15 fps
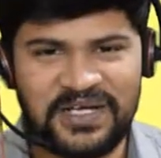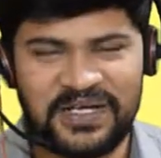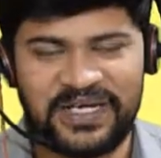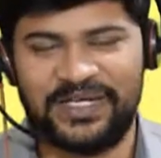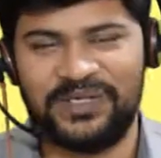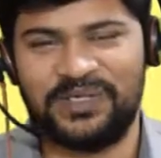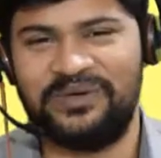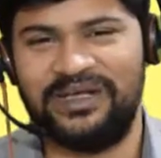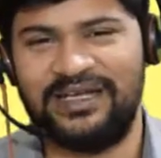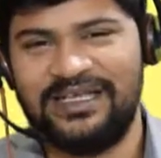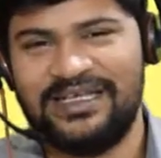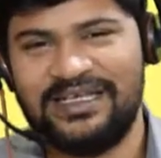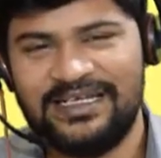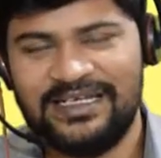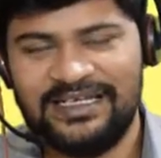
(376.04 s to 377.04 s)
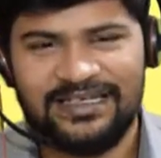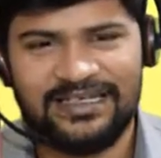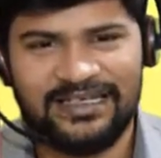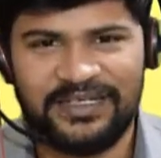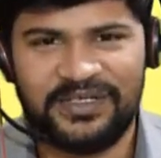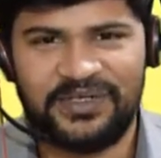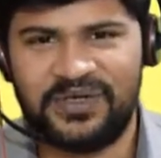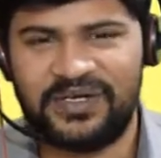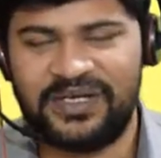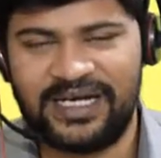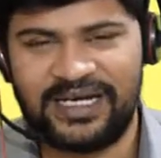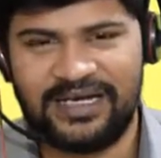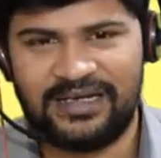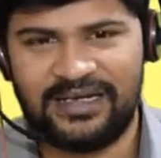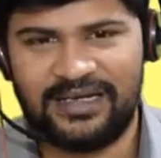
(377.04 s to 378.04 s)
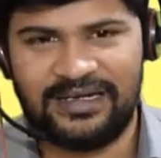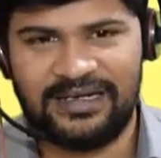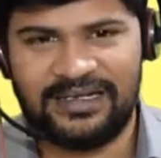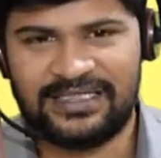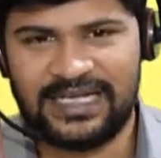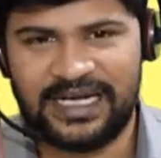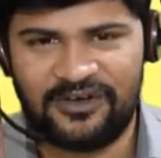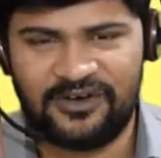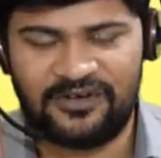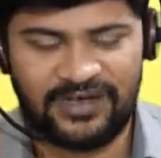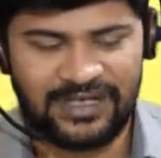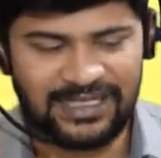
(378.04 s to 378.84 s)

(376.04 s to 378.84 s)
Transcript: okay don't worry uh, you're gonna get understanding of all